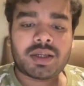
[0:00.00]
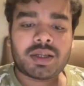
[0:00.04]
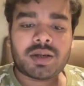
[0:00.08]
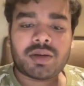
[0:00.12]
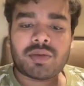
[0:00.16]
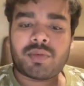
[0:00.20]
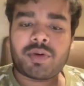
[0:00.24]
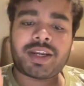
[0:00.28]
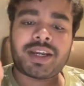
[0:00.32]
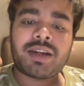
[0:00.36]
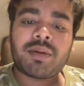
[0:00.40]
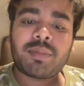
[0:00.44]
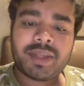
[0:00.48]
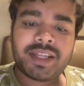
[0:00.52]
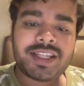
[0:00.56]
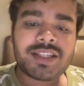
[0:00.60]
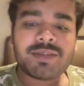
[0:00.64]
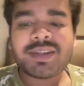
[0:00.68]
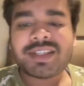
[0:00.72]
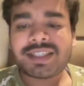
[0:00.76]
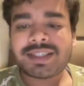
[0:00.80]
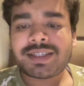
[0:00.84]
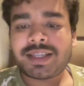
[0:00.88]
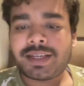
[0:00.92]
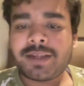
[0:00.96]
What it means
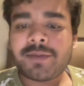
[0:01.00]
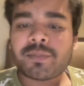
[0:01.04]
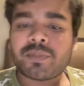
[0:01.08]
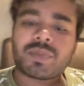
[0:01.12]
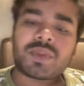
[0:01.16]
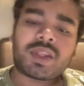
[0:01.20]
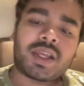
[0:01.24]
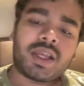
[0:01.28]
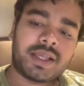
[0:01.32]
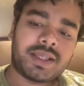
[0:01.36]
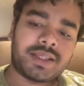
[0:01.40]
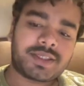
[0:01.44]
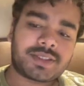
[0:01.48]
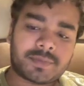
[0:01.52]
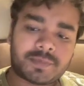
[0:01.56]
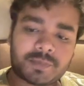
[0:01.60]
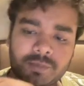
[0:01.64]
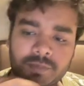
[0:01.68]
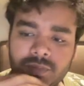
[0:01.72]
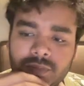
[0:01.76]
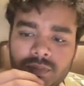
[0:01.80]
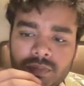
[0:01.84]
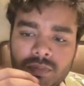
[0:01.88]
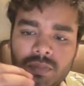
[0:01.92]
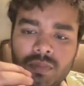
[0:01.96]
basically is
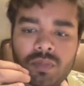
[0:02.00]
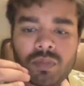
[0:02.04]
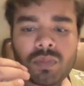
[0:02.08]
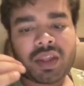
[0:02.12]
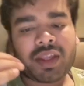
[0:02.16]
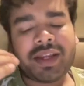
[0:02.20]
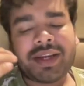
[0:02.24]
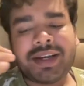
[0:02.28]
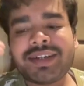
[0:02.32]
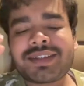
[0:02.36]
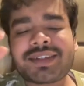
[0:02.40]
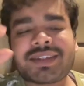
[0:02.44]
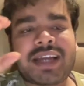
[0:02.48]
it's